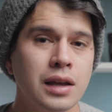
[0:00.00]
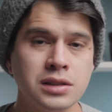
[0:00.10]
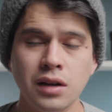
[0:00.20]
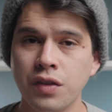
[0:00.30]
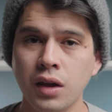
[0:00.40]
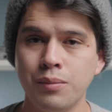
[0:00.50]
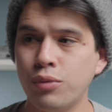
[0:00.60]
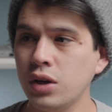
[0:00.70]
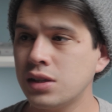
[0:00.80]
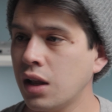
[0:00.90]
It's nothing
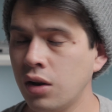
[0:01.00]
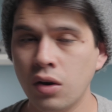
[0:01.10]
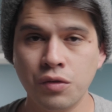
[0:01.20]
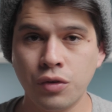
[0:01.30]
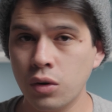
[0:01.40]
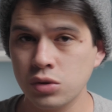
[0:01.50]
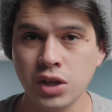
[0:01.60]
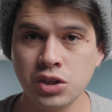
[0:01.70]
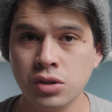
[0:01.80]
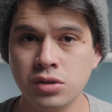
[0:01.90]
preset, no photo
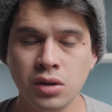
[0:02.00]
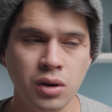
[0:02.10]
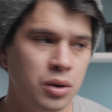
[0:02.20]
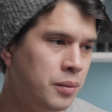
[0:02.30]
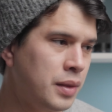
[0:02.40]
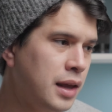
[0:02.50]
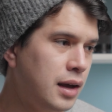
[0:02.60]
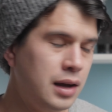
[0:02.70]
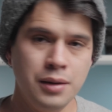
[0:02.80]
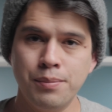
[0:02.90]
sessions, no
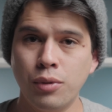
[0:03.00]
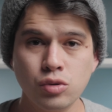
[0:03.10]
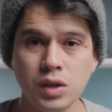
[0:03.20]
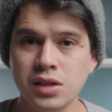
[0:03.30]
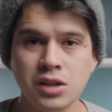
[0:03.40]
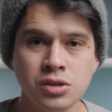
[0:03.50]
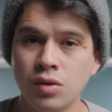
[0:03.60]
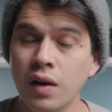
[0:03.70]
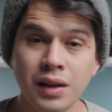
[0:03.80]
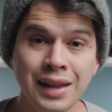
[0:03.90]
portrait sessions
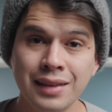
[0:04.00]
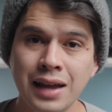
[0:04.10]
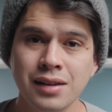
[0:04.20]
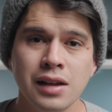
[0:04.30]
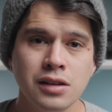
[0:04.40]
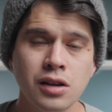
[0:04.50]
or anything like that.